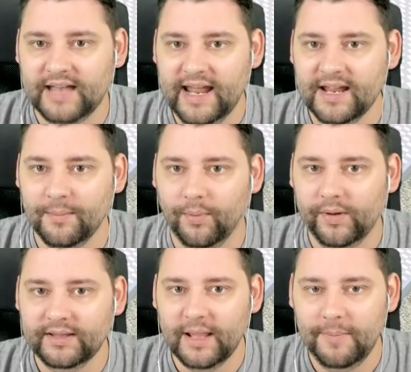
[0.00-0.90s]
Damn,
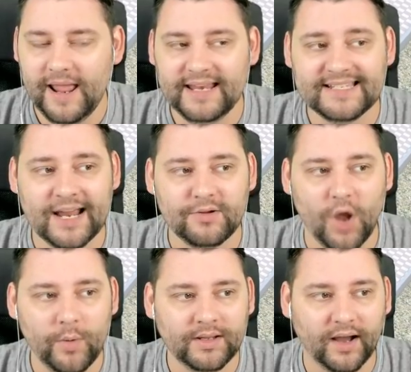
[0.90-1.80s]
boy. That plane is now
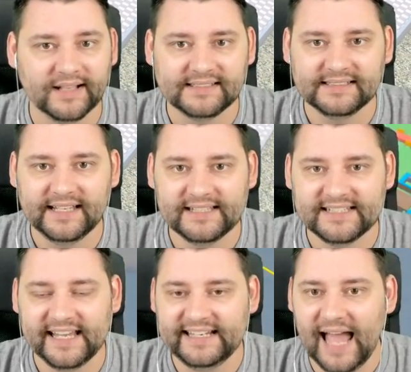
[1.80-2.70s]
going, guys. It's, it's
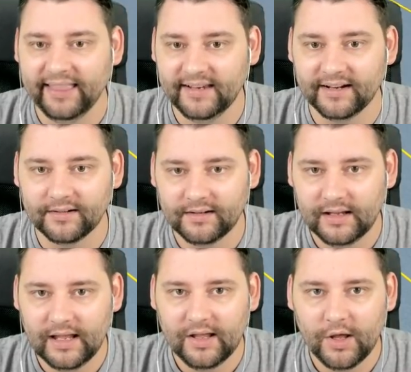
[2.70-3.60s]
skedaddling.
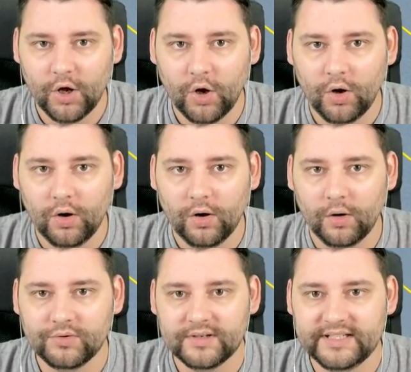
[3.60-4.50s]

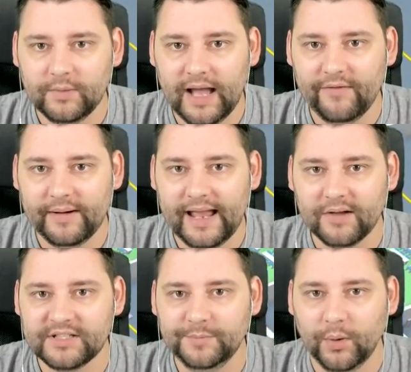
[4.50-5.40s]
I'm trying to see what everybody
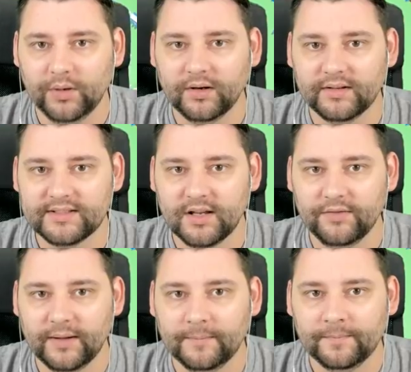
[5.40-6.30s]
else is building on the
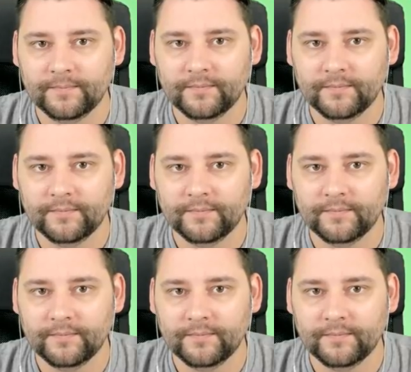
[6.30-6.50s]
server.